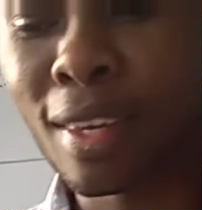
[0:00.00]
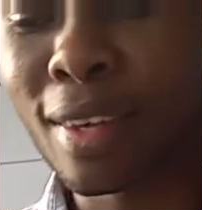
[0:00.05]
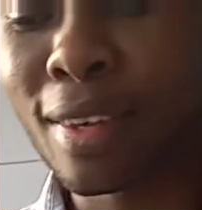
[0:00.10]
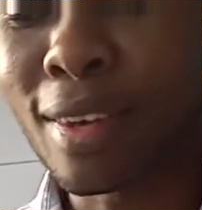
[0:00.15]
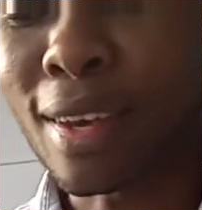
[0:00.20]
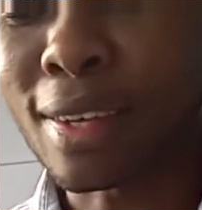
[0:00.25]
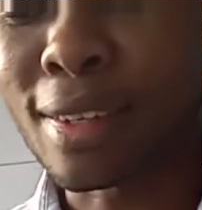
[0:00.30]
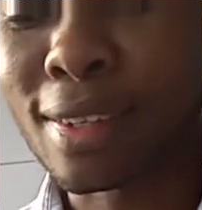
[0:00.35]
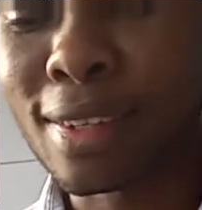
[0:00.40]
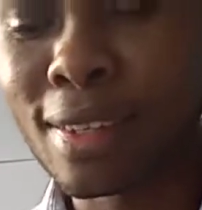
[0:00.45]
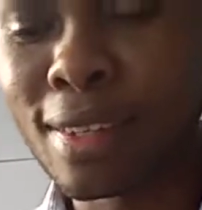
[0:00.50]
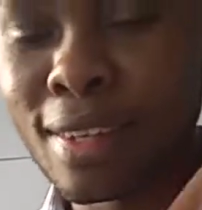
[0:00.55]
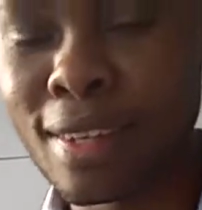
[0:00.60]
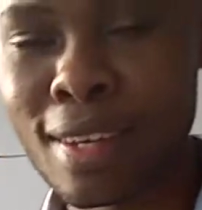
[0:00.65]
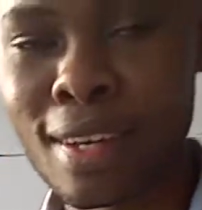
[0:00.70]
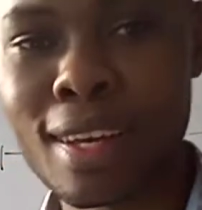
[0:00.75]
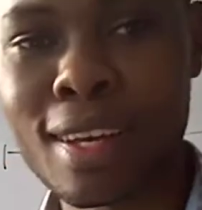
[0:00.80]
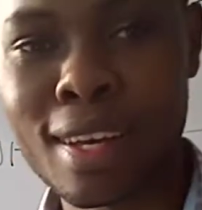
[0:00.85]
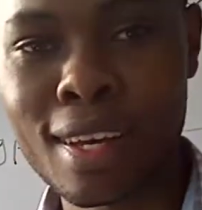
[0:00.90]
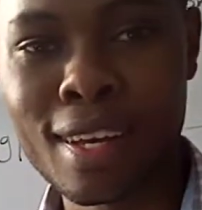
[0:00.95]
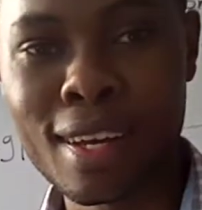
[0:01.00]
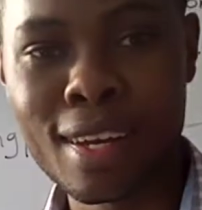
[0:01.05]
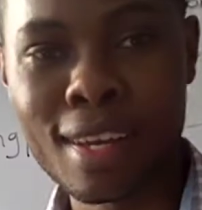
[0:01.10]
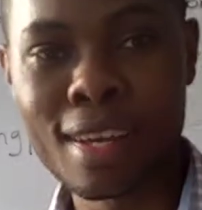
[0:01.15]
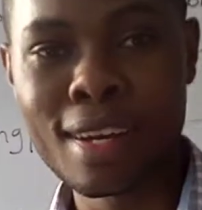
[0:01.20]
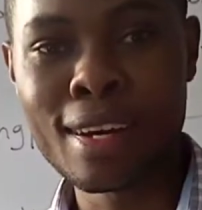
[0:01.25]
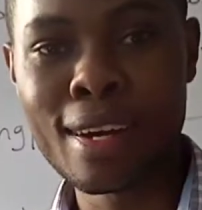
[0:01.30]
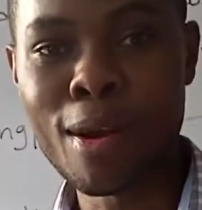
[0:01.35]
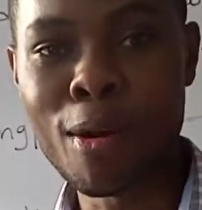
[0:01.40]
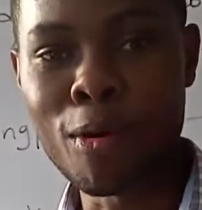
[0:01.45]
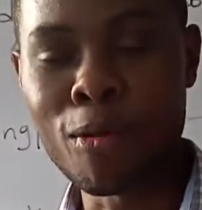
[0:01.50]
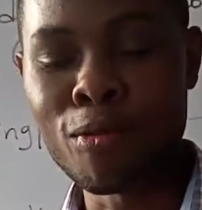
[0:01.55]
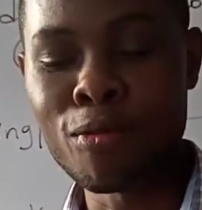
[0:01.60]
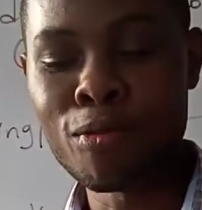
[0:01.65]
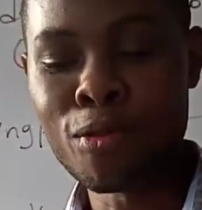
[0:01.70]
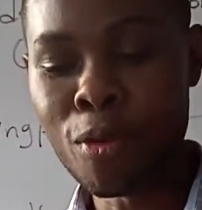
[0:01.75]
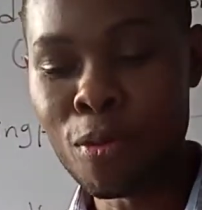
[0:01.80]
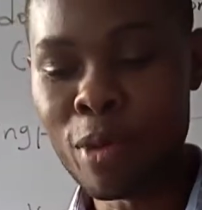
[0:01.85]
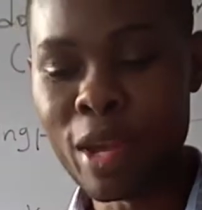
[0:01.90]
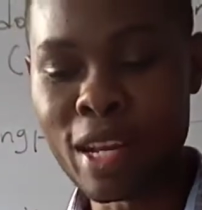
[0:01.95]
Yes. Now, a
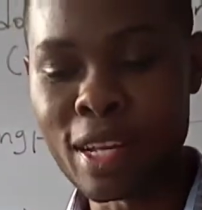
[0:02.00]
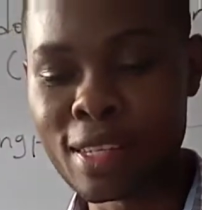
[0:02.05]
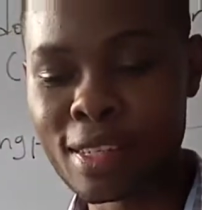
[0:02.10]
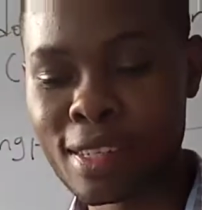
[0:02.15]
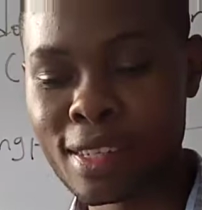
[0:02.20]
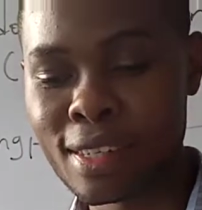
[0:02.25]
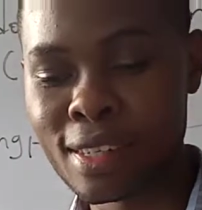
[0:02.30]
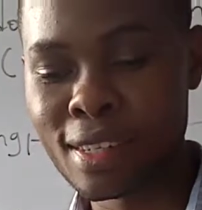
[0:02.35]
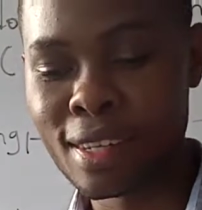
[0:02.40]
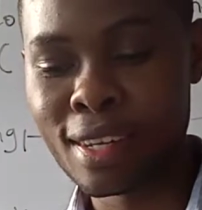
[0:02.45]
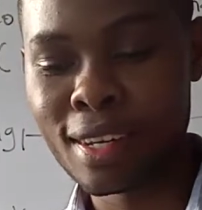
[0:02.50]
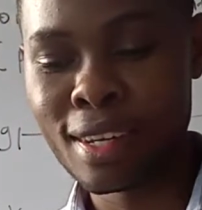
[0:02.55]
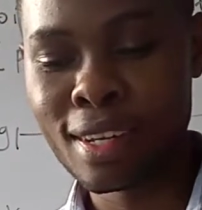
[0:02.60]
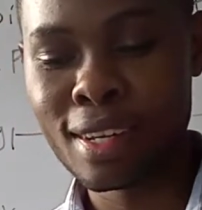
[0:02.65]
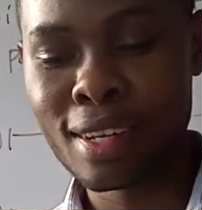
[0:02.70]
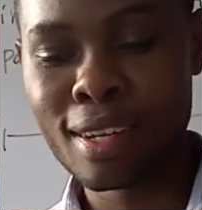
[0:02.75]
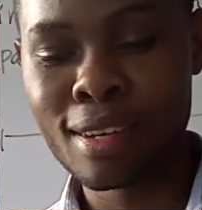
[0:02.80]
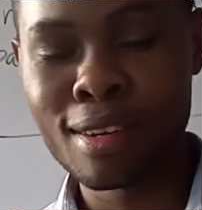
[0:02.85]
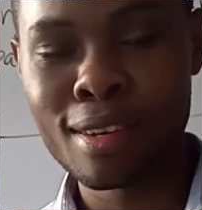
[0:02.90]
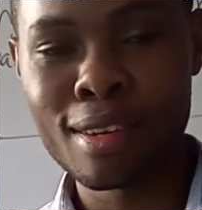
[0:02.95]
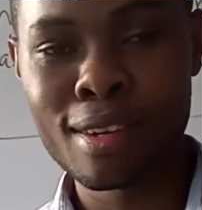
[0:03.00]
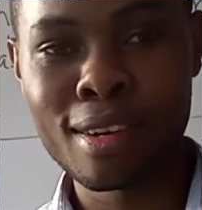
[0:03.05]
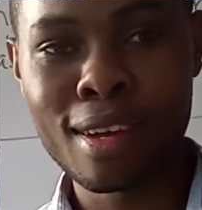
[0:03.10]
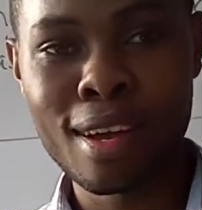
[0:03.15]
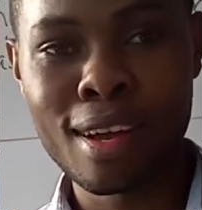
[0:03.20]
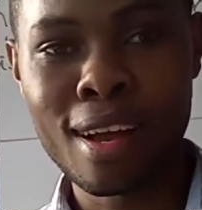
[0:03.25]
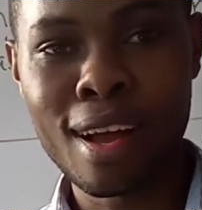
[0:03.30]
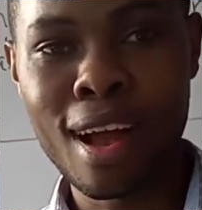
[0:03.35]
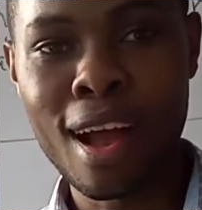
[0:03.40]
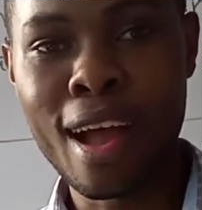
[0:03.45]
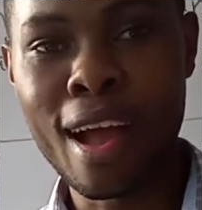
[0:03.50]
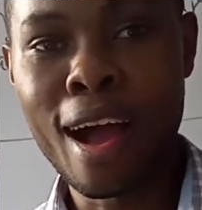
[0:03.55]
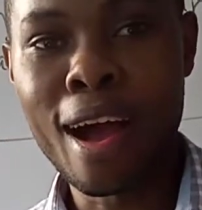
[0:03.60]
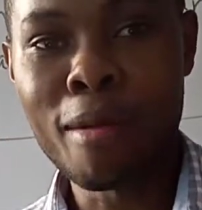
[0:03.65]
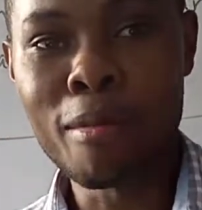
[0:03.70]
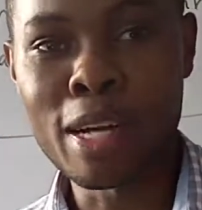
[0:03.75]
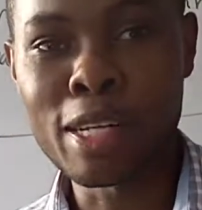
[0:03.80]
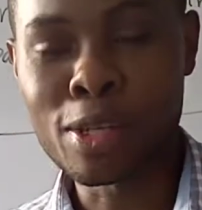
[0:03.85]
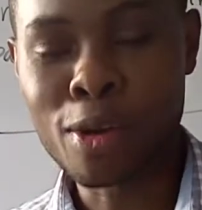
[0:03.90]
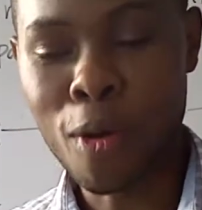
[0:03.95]
few minutes, I
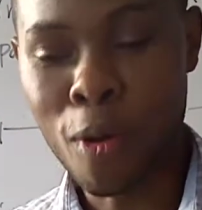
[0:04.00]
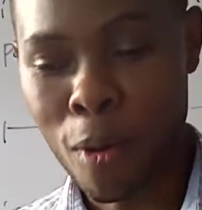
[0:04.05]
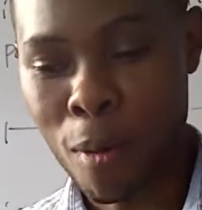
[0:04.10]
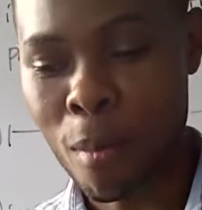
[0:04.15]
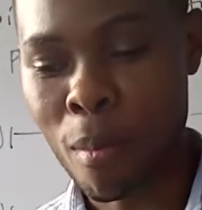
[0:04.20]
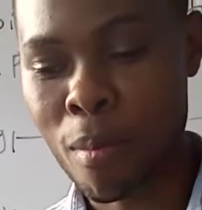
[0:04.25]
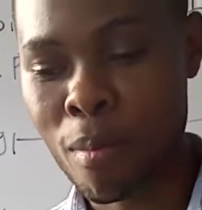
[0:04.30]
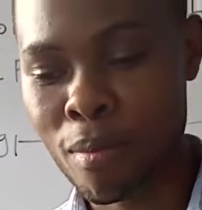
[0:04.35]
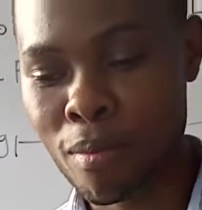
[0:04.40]
am at home.